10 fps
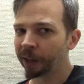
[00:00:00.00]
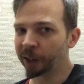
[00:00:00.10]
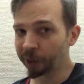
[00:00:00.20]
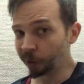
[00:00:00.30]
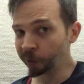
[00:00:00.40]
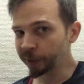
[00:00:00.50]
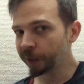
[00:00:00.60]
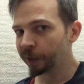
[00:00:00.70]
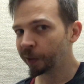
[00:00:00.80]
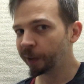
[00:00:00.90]
a
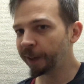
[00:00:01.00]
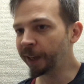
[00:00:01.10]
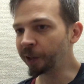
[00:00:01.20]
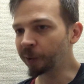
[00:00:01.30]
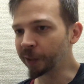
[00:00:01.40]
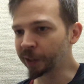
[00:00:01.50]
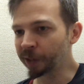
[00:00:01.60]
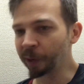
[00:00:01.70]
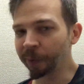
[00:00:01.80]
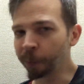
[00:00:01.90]
cult and you can
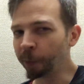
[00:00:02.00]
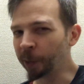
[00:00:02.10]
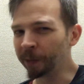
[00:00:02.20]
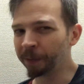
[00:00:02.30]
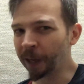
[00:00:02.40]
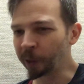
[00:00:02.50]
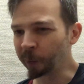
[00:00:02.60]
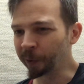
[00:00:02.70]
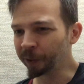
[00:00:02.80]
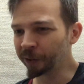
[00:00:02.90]
start recruiting
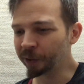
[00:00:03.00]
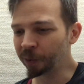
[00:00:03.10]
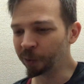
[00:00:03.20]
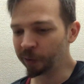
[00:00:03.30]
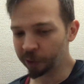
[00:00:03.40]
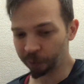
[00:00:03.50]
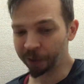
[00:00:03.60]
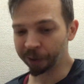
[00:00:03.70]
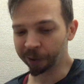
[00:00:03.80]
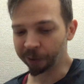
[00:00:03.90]
followers to
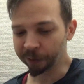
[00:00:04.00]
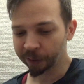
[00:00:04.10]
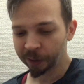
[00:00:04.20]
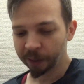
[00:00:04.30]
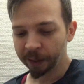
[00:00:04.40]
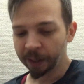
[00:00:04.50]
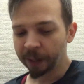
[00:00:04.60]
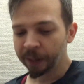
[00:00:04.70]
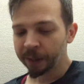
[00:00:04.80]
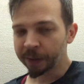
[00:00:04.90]
join your cult.
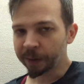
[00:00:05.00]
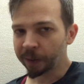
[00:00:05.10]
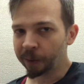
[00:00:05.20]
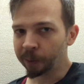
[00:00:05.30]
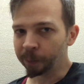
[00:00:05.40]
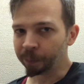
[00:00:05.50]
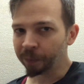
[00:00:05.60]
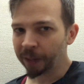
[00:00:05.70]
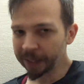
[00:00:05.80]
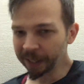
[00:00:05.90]
So
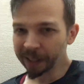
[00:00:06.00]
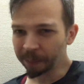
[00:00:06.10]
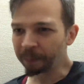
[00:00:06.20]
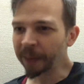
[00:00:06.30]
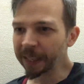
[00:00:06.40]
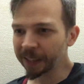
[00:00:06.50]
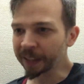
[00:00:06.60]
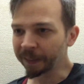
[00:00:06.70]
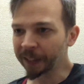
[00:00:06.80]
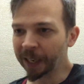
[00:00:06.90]
that's like the
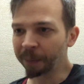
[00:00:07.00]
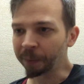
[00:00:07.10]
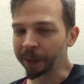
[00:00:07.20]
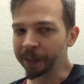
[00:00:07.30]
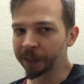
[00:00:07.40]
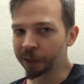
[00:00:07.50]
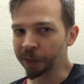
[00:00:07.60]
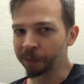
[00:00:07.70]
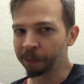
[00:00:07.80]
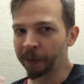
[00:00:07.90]
basis of the gameplay. It's
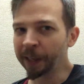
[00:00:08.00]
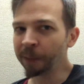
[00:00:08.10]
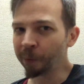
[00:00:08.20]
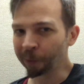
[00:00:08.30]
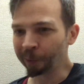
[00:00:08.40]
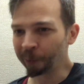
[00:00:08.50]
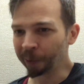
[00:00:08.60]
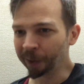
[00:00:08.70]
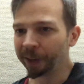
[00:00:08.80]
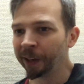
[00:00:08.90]
just finding more
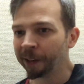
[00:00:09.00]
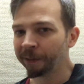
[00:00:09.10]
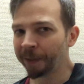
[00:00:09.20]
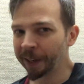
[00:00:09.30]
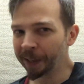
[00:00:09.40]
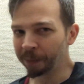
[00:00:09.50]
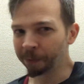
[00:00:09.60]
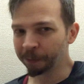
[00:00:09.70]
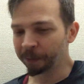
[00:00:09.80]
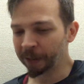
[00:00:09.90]
lore, finding
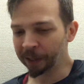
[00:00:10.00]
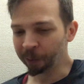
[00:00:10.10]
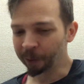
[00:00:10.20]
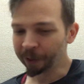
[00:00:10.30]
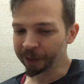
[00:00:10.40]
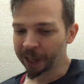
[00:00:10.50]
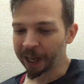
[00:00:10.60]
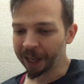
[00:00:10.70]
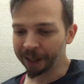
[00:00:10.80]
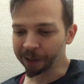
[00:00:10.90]
followers,
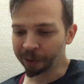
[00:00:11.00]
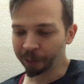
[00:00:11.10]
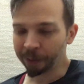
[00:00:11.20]
and